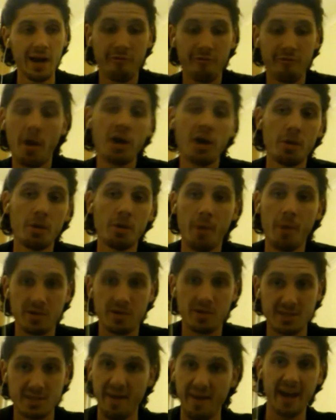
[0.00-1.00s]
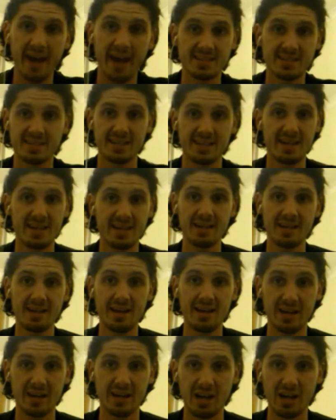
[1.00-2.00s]
If Microbox of X
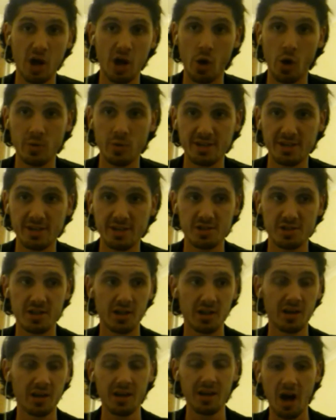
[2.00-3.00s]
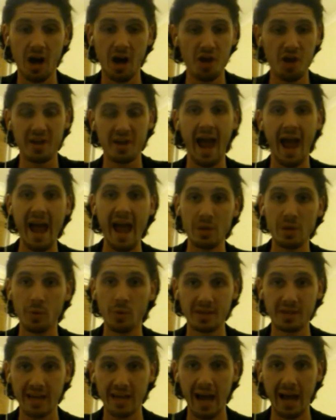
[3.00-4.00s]
can go digital, I think
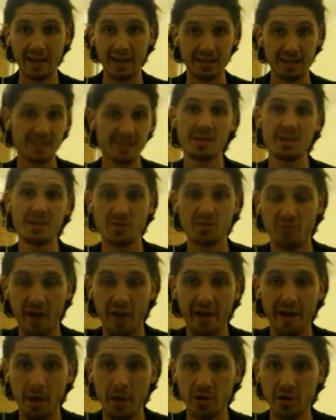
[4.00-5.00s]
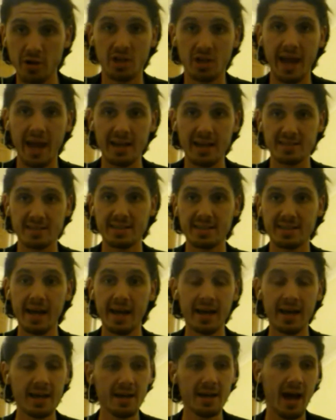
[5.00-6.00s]
anyone can, because he was very much against
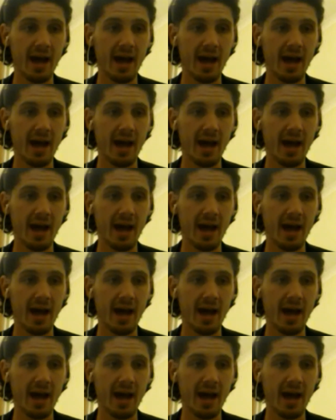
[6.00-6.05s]
it.